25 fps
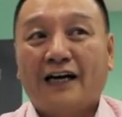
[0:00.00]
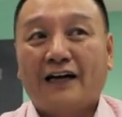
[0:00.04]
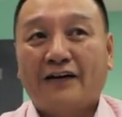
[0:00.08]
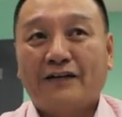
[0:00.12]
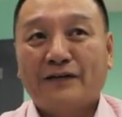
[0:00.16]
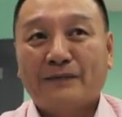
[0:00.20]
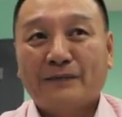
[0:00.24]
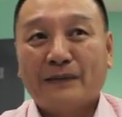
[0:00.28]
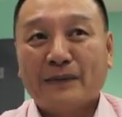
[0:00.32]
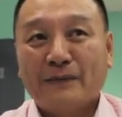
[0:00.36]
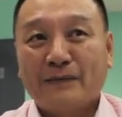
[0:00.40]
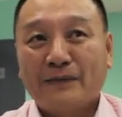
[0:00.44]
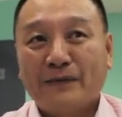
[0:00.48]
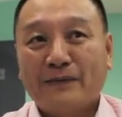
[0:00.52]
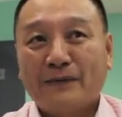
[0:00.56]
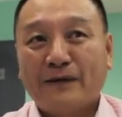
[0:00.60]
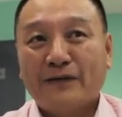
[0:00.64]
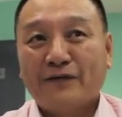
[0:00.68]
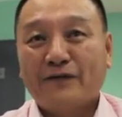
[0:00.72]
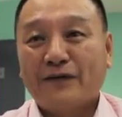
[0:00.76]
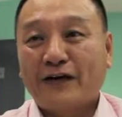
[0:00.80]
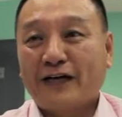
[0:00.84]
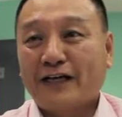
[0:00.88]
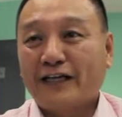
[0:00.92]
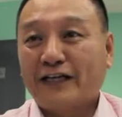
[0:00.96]
Remember my
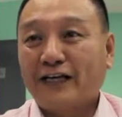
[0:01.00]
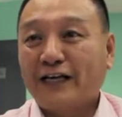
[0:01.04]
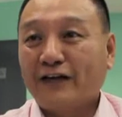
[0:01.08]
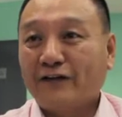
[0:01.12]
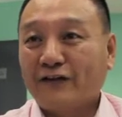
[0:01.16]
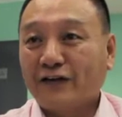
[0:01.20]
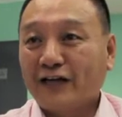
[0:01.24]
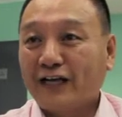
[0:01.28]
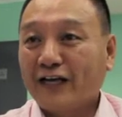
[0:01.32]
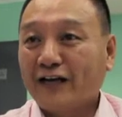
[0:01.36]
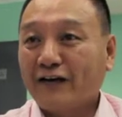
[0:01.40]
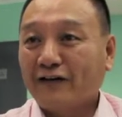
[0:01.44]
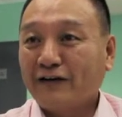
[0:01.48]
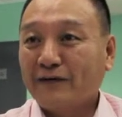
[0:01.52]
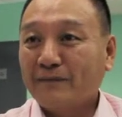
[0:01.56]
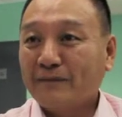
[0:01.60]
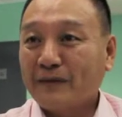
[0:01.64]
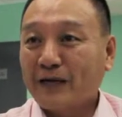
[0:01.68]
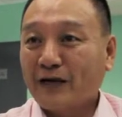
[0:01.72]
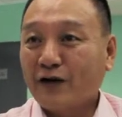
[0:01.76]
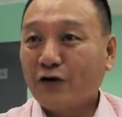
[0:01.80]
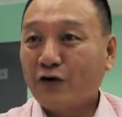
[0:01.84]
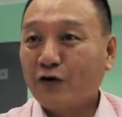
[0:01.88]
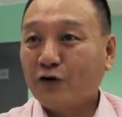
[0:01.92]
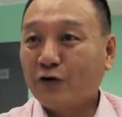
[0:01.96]
father had to carry
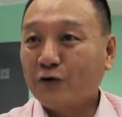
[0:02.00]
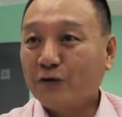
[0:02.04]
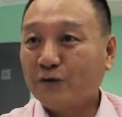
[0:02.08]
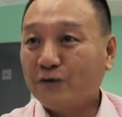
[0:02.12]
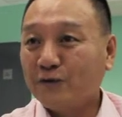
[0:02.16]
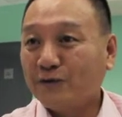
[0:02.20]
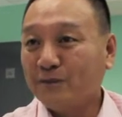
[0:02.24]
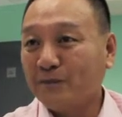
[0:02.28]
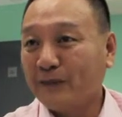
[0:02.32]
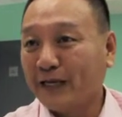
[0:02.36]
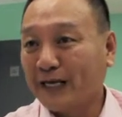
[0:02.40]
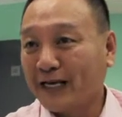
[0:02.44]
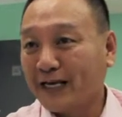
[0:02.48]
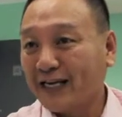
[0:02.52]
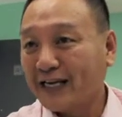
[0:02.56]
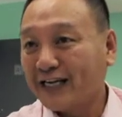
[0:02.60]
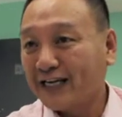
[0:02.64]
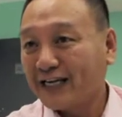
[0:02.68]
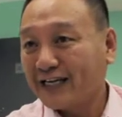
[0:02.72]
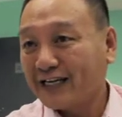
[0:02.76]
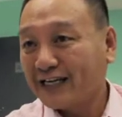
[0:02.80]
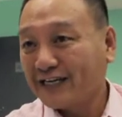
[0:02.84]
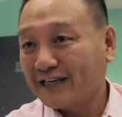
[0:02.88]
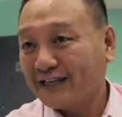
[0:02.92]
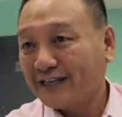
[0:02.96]
my whole big
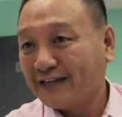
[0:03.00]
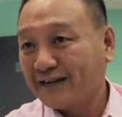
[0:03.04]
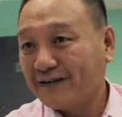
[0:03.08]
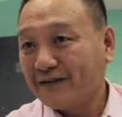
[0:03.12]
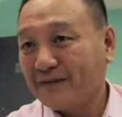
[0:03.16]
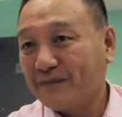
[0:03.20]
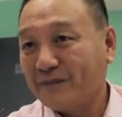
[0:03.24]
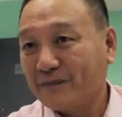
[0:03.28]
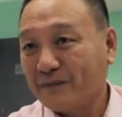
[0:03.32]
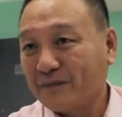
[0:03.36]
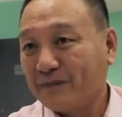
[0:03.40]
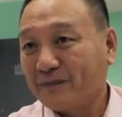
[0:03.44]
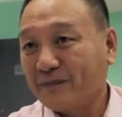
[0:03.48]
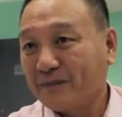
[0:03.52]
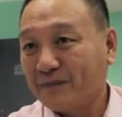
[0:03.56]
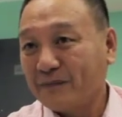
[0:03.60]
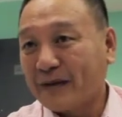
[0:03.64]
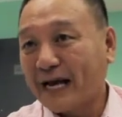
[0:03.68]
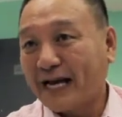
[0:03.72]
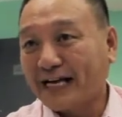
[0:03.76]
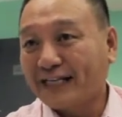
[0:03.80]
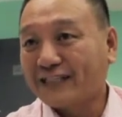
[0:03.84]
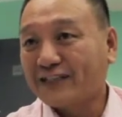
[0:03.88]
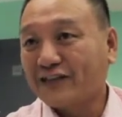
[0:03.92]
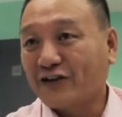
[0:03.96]

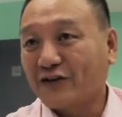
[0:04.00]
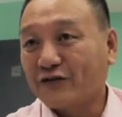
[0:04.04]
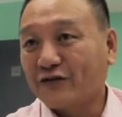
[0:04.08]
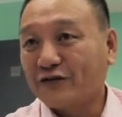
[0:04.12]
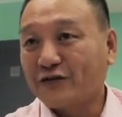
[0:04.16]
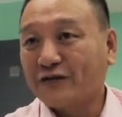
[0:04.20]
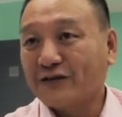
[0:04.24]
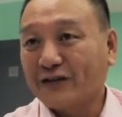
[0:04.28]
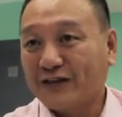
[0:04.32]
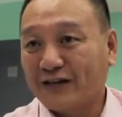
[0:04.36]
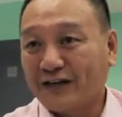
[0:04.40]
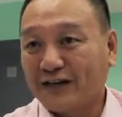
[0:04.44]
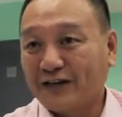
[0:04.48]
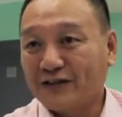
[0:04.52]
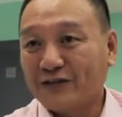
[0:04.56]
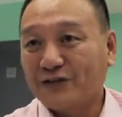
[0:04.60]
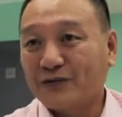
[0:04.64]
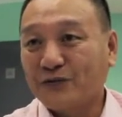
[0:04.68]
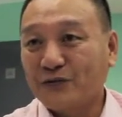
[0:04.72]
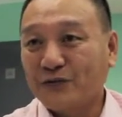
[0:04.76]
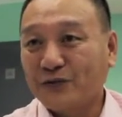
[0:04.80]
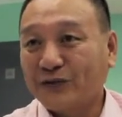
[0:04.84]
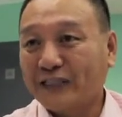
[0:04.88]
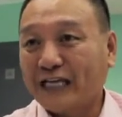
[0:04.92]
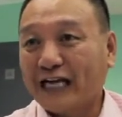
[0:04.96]
bags of
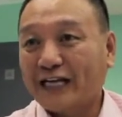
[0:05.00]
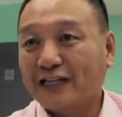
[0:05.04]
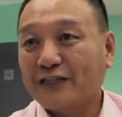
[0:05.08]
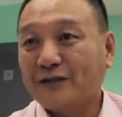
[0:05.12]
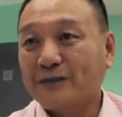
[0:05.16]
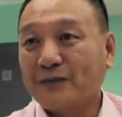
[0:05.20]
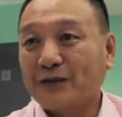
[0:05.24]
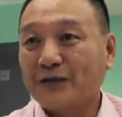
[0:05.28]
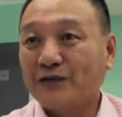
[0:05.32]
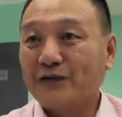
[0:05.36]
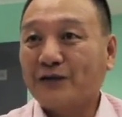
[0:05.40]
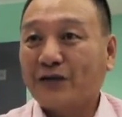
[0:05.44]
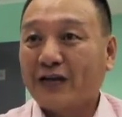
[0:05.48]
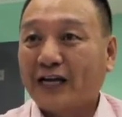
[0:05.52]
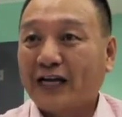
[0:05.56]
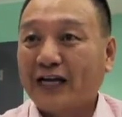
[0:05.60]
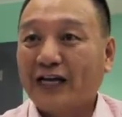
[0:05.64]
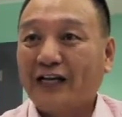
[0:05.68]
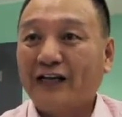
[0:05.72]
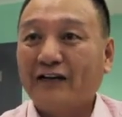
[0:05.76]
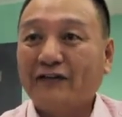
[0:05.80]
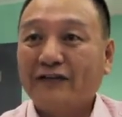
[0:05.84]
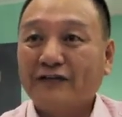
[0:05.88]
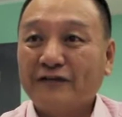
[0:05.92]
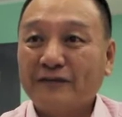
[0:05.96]
school textbook
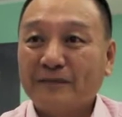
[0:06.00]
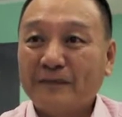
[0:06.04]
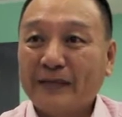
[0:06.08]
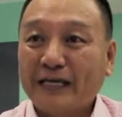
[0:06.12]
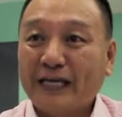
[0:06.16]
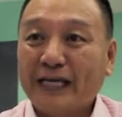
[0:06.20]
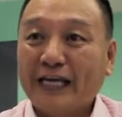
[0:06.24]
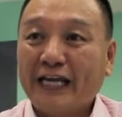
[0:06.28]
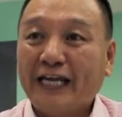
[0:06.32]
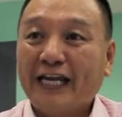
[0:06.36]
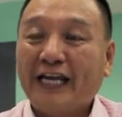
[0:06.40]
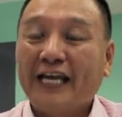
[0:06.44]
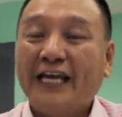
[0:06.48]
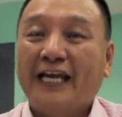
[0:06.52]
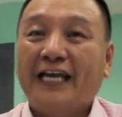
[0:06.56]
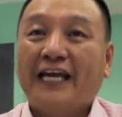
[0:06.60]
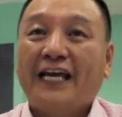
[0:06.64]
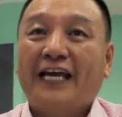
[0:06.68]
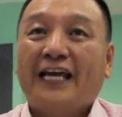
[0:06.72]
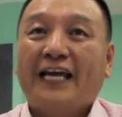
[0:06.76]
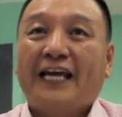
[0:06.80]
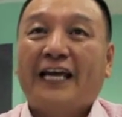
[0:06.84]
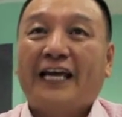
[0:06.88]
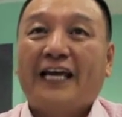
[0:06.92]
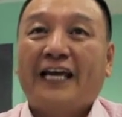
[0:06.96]
together with me,
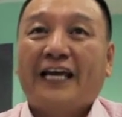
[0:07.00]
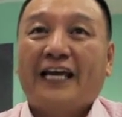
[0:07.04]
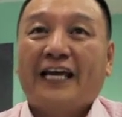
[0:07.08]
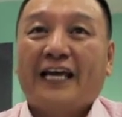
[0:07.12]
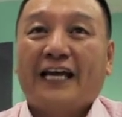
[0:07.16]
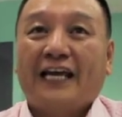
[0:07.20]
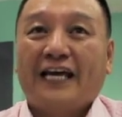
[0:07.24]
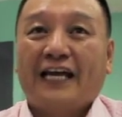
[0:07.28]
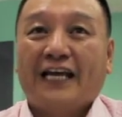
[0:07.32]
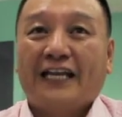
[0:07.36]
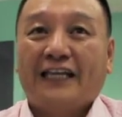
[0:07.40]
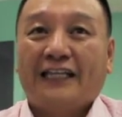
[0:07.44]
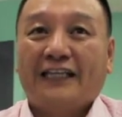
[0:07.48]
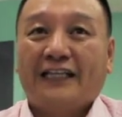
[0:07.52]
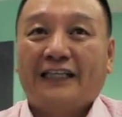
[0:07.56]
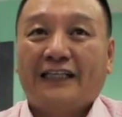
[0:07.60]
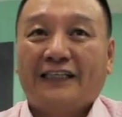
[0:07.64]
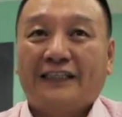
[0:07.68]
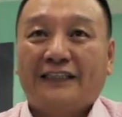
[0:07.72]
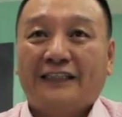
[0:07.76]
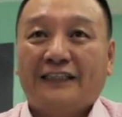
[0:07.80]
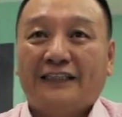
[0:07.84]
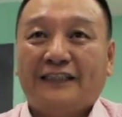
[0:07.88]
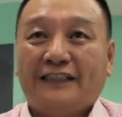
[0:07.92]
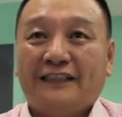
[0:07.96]
and
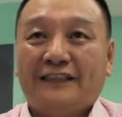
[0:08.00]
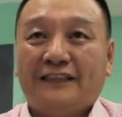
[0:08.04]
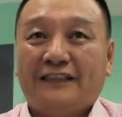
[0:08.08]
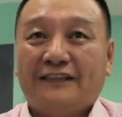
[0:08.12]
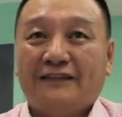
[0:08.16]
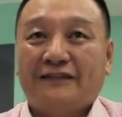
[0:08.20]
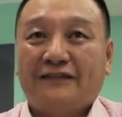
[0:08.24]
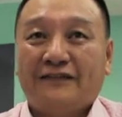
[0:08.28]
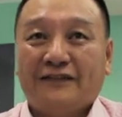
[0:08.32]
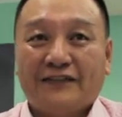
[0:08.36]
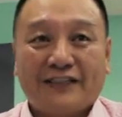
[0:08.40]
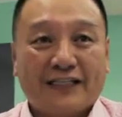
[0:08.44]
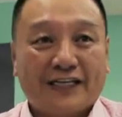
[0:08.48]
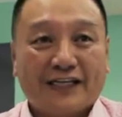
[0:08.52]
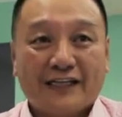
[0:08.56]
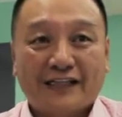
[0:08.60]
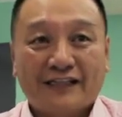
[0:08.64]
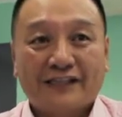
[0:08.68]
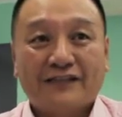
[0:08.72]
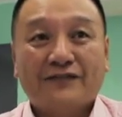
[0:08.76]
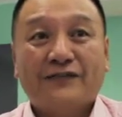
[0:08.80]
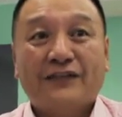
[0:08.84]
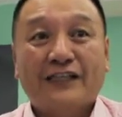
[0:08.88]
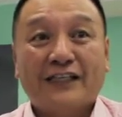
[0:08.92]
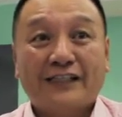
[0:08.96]

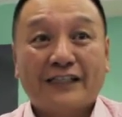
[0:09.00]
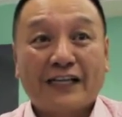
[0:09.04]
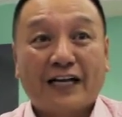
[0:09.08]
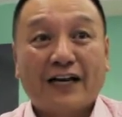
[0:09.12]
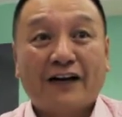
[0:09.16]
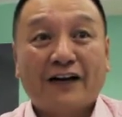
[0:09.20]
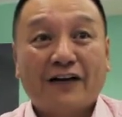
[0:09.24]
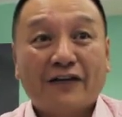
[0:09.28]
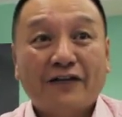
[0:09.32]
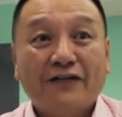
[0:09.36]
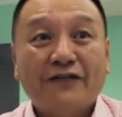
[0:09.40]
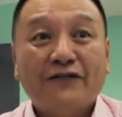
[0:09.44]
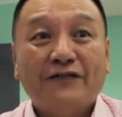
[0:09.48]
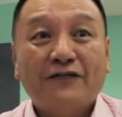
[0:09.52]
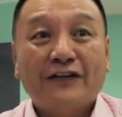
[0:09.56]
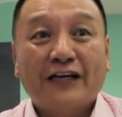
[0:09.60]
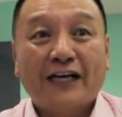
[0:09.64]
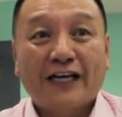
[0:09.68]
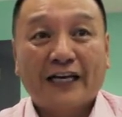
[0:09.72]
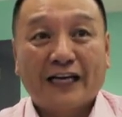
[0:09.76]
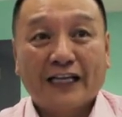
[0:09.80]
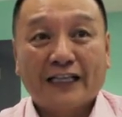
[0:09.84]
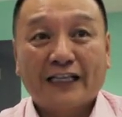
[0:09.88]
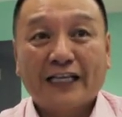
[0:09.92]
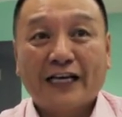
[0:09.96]
just we start off
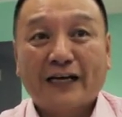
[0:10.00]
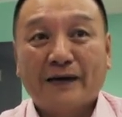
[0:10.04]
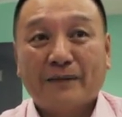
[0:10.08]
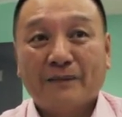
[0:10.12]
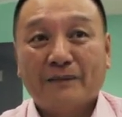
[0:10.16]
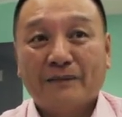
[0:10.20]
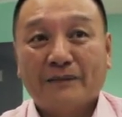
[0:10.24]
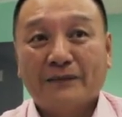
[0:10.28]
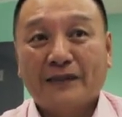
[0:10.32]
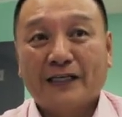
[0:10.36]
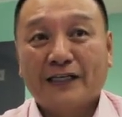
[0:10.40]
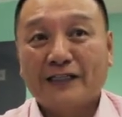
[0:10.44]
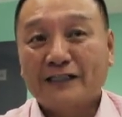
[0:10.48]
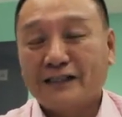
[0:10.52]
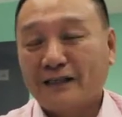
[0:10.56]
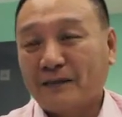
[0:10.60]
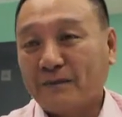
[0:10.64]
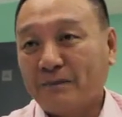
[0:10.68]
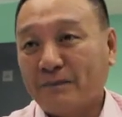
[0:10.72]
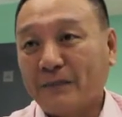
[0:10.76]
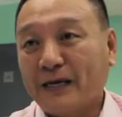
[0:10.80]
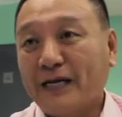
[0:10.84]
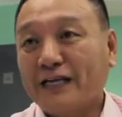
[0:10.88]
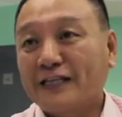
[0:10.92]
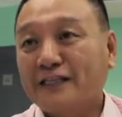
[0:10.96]
at that time. That's the
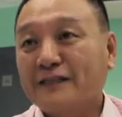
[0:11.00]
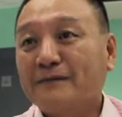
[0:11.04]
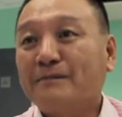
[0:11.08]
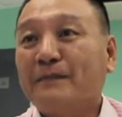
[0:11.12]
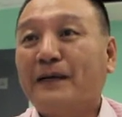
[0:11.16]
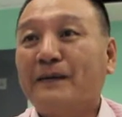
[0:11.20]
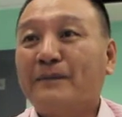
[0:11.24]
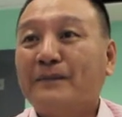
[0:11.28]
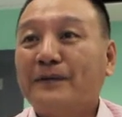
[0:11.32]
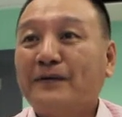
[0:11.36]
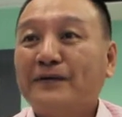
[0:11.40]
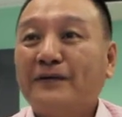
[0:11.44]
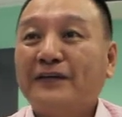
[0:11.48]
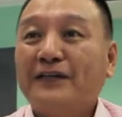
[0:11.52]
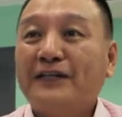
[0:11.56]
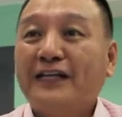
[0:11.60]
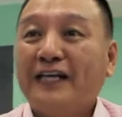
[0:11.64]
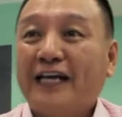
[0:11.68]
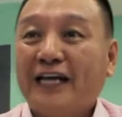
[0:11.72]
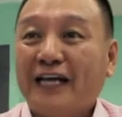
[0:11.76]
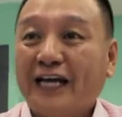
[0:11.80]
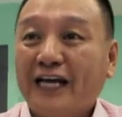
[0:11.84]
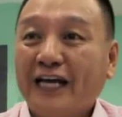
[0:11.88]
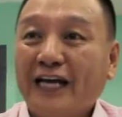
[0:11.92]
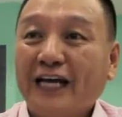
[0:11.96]
best memory
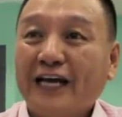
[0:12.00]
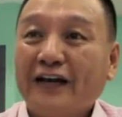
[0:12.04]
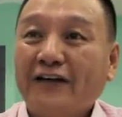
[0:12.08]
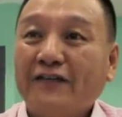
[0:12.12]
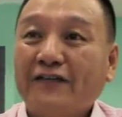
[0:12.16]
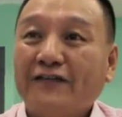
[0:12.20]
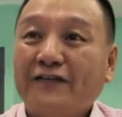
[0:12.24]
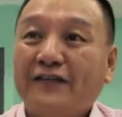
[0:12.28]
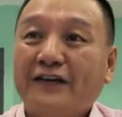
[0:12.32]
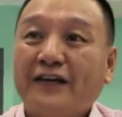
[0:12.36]
that I have.